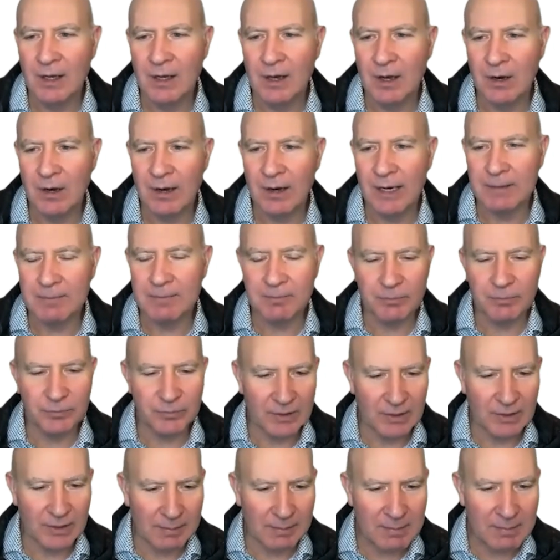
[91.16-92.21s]
All right,
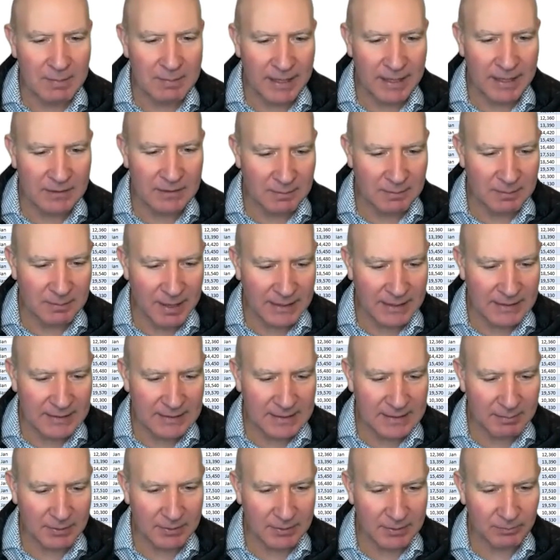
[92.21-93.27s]
coming back to the main
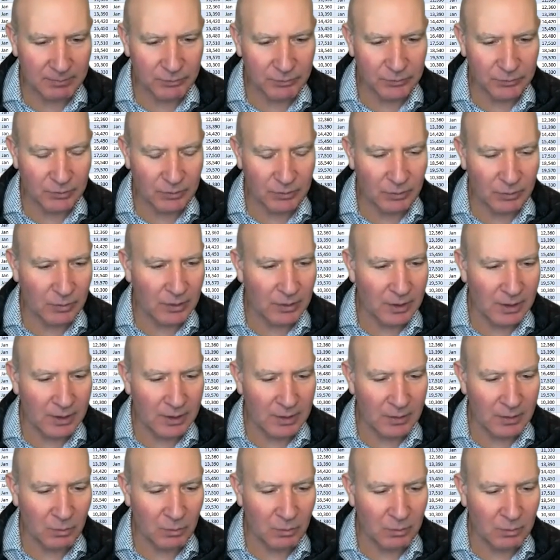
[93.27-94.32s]
template.
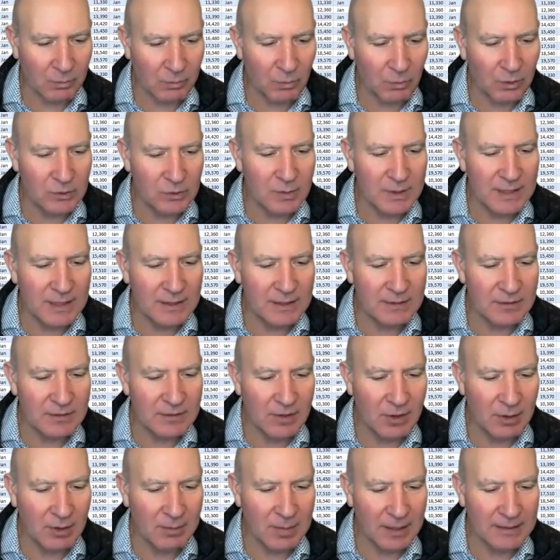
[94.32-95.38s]
What do we need to
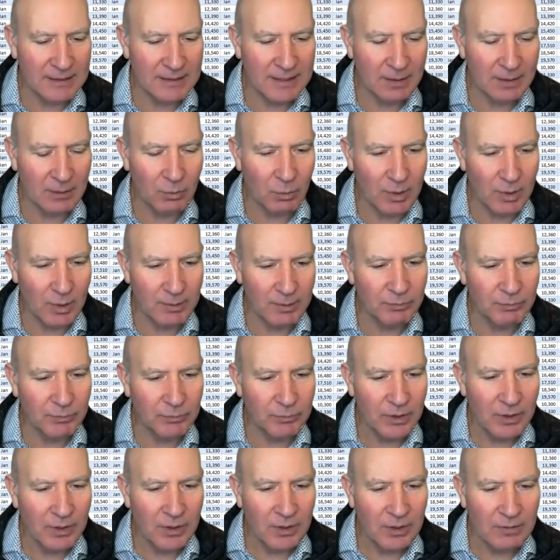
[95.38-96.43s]
know about here? Well,
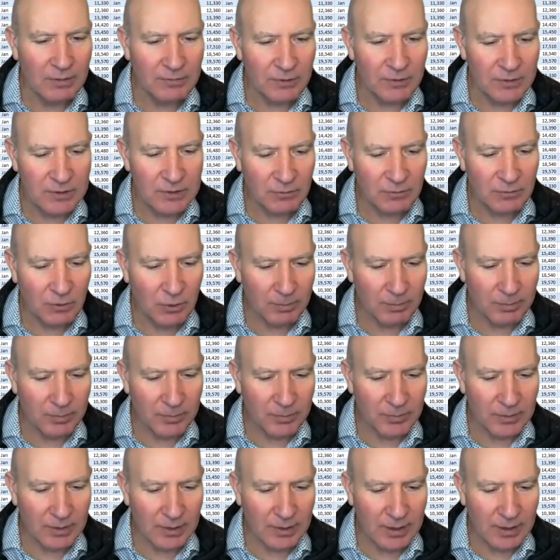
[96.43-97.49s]
first of all,
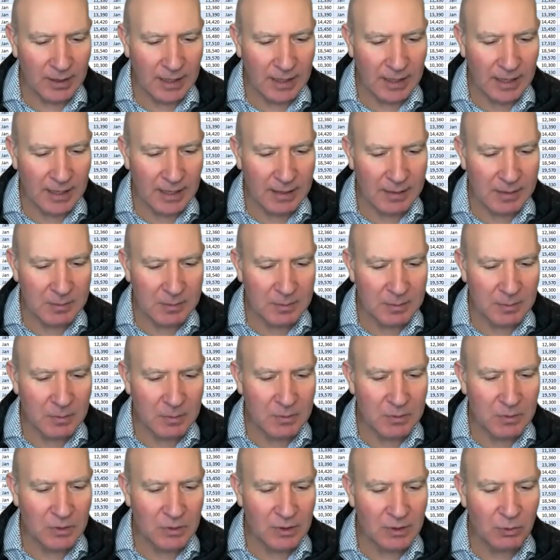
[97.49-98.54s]

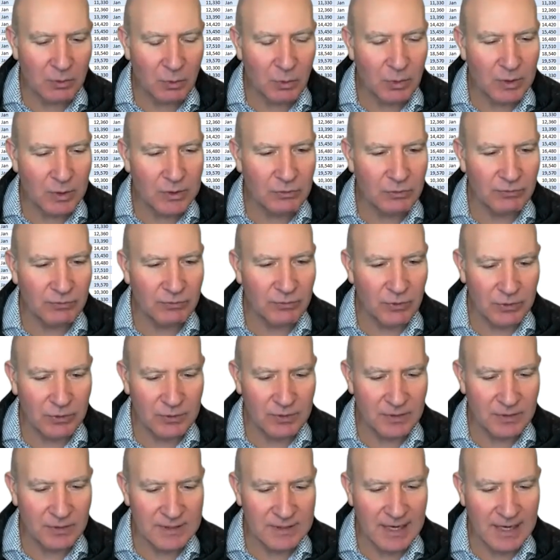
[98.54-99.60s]
you can always refer
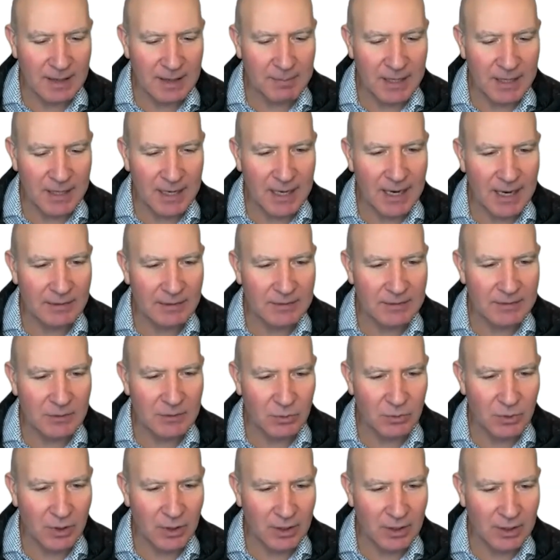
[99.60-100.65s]
to this tab here. How does it
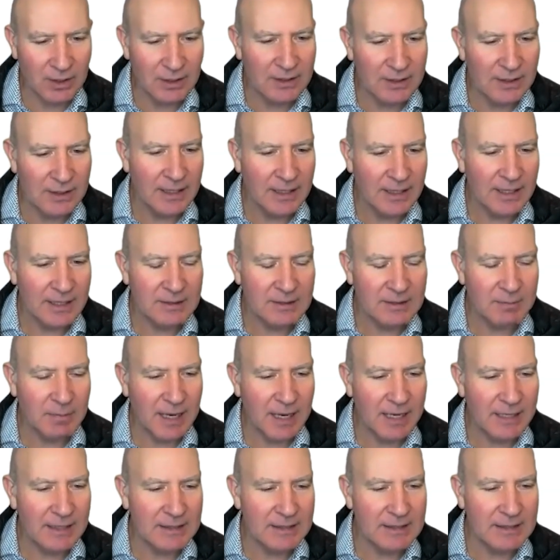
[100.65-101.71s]
work?
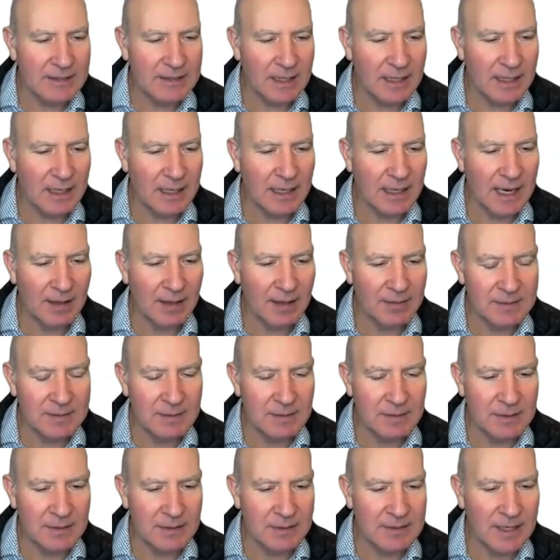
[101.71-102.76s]
Explains how the
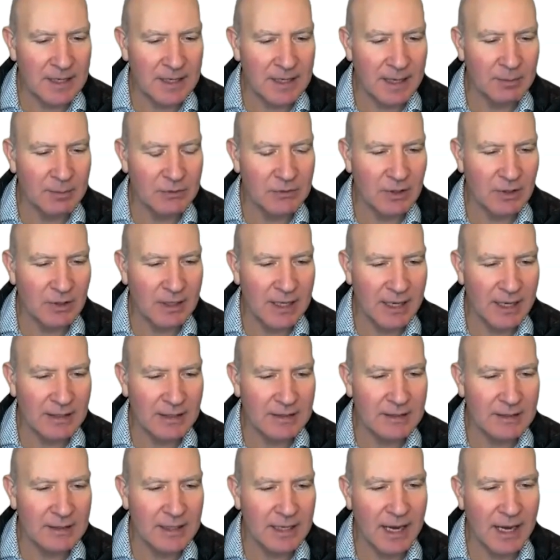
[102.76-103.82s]
tables are
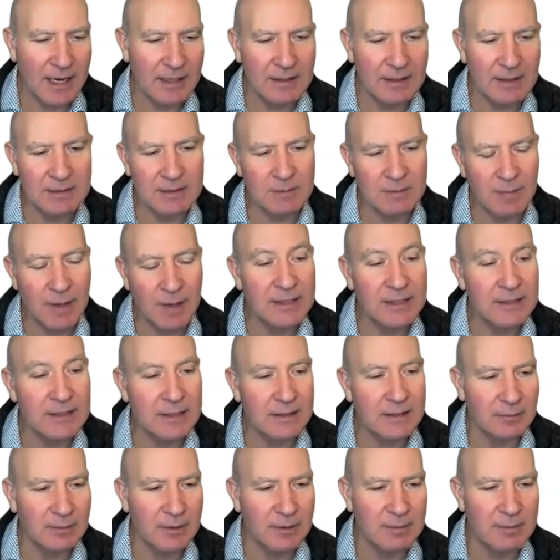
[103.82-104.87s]
connected and explains a
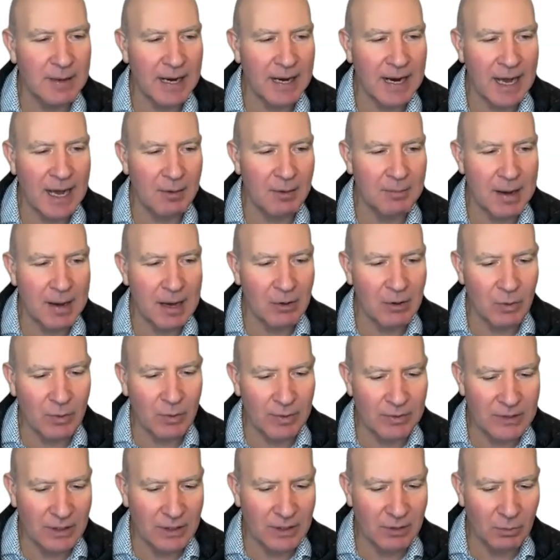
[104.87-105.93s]
little bit about how
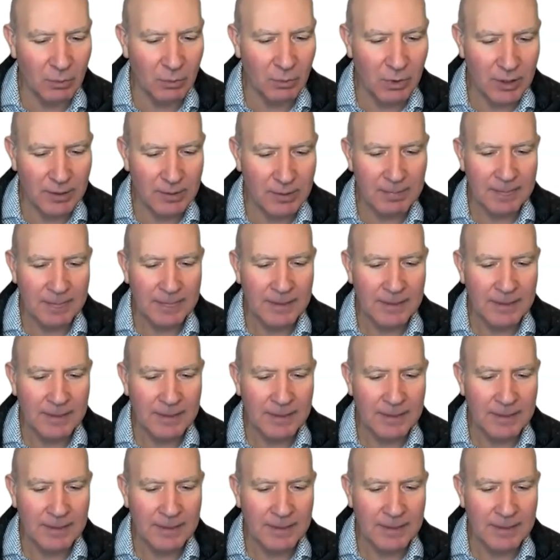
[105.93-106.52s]
PowerQuery is going to work.